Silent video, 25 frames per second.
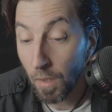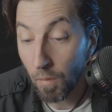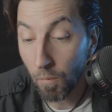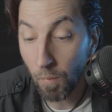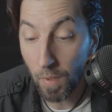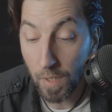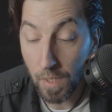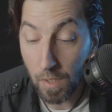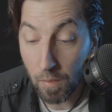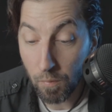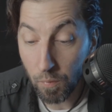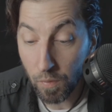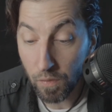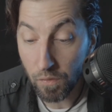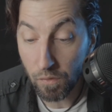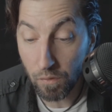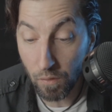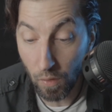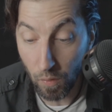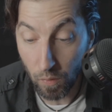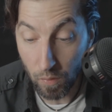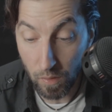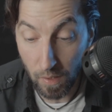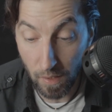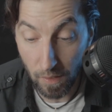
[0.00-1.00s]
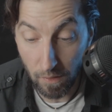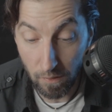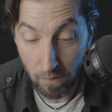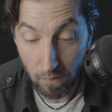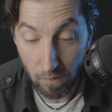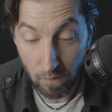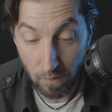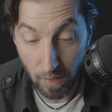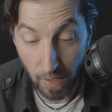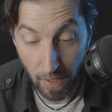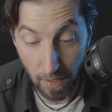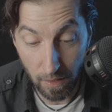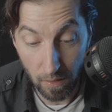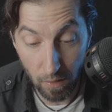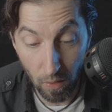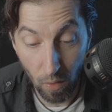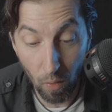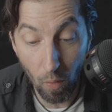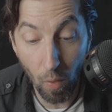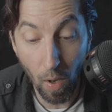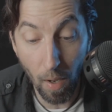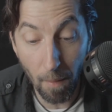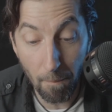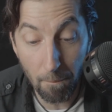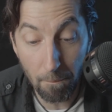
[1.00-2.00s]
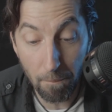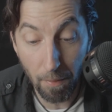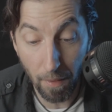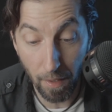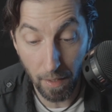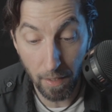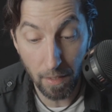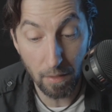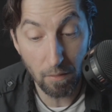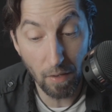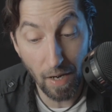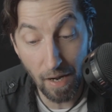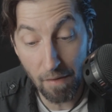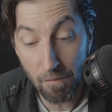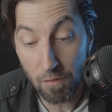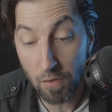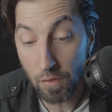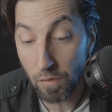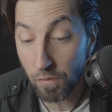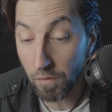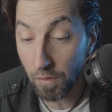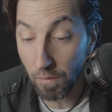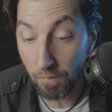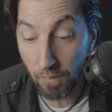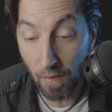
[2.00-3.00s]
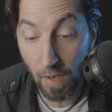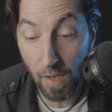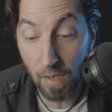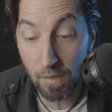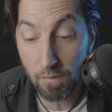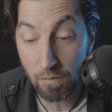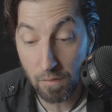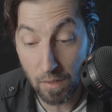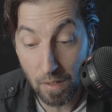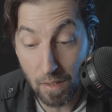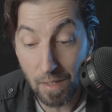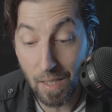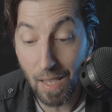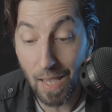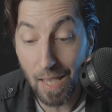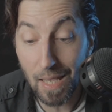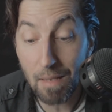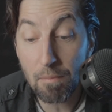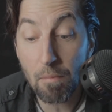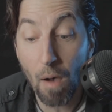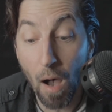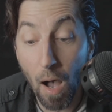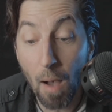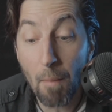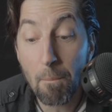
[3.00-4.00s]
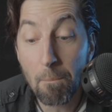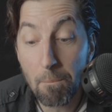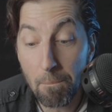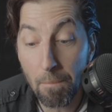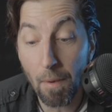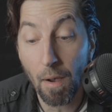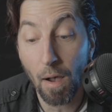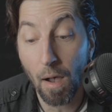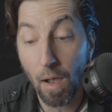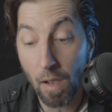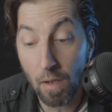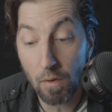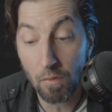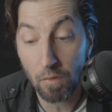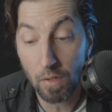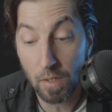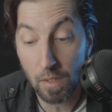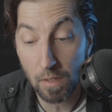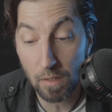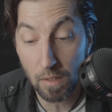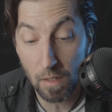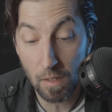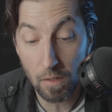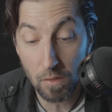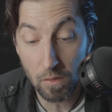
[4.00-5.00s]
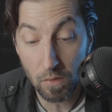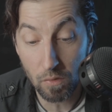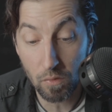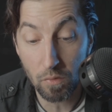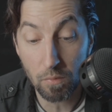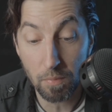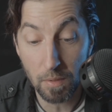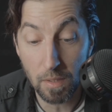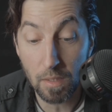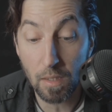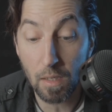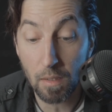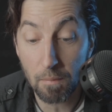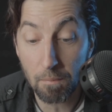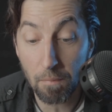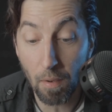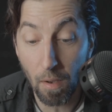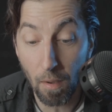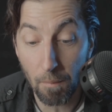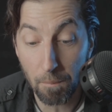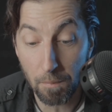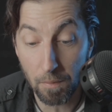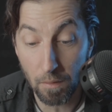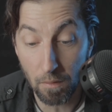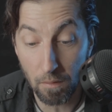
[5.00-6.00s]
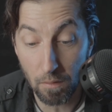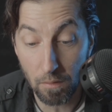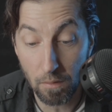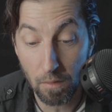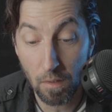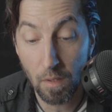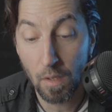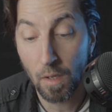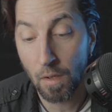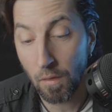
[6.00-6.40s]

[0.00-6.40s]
When it was noticed that no umpire ever survived a game, umpiring got to be unpopular,